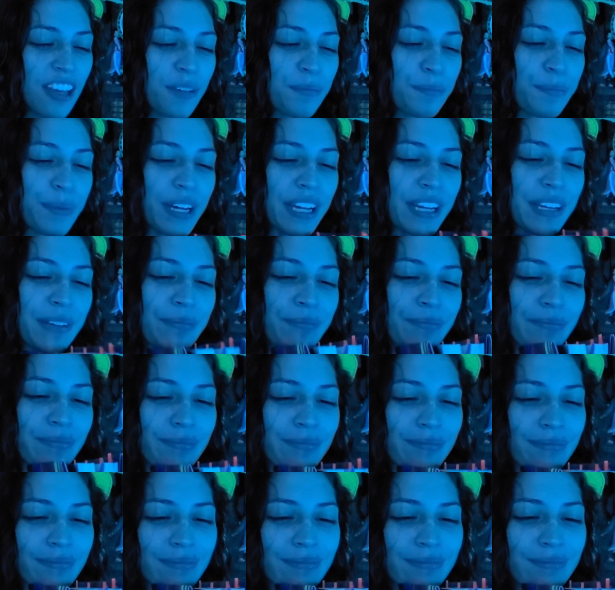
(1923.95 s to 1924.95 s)
but
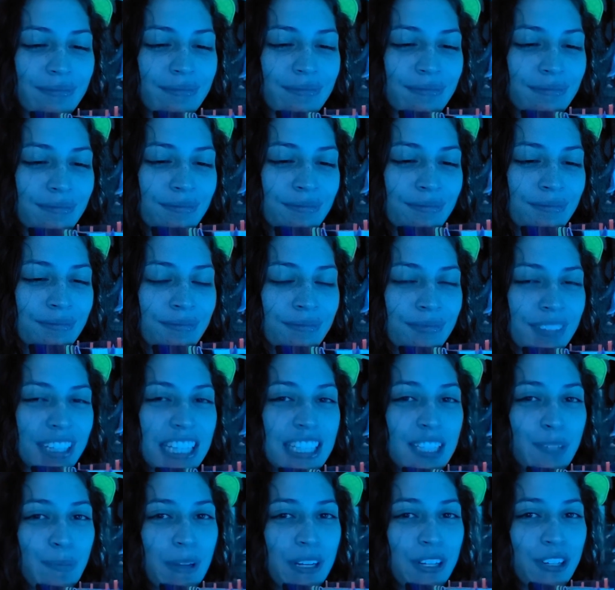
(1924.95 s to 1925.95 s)

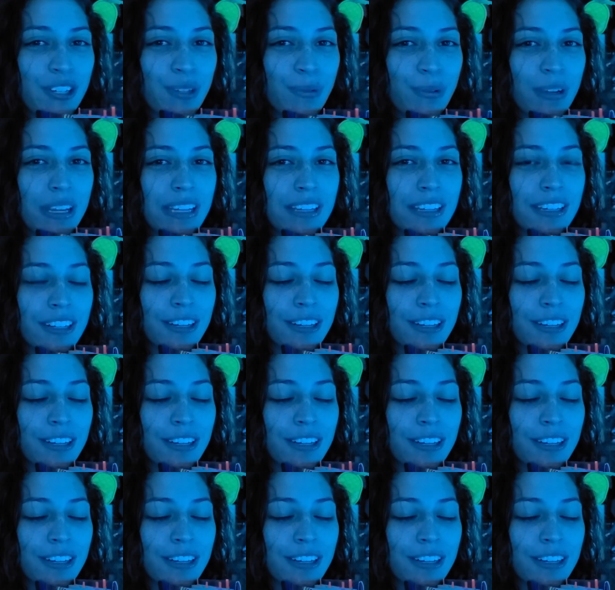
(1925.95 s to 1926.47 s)
it's bittersweet,